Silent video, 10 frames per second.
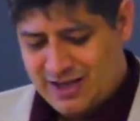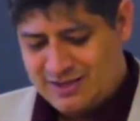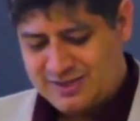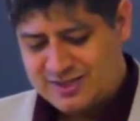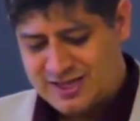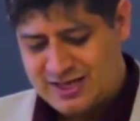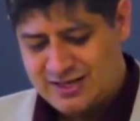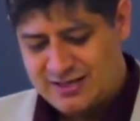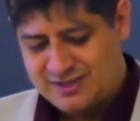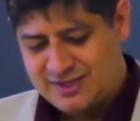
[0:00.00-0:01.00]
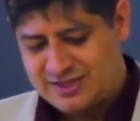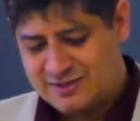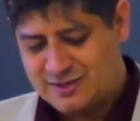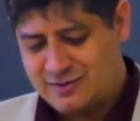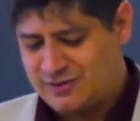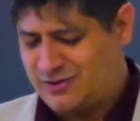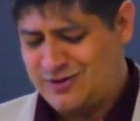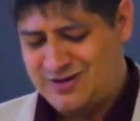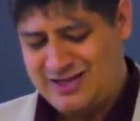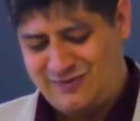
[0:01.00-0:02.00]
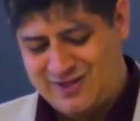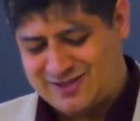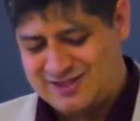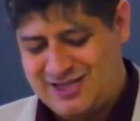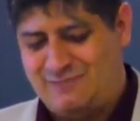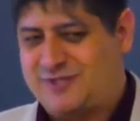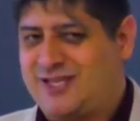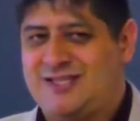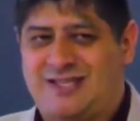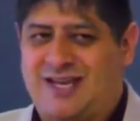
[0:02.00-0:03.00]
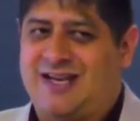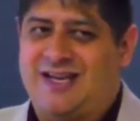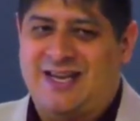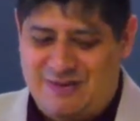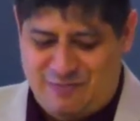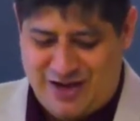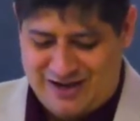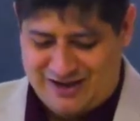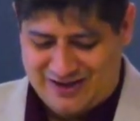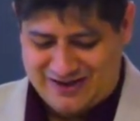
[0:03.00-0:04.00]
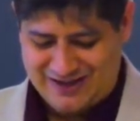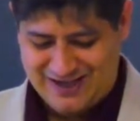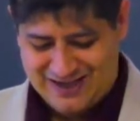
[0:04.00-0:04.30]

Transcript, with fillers: His, and his disciples said, Lord, if he sleeps, he's going to get better.